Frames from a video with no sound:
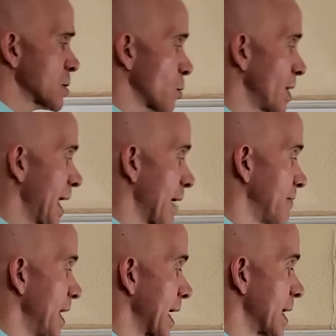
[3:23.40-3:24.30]
so we have
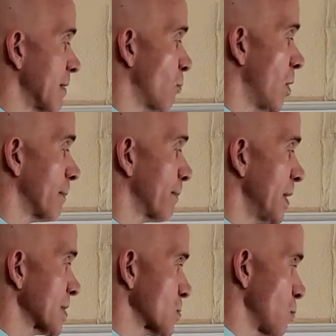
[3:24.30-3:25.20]
negative 1
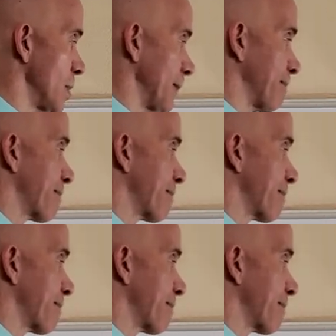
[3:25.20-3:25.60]
plus 1.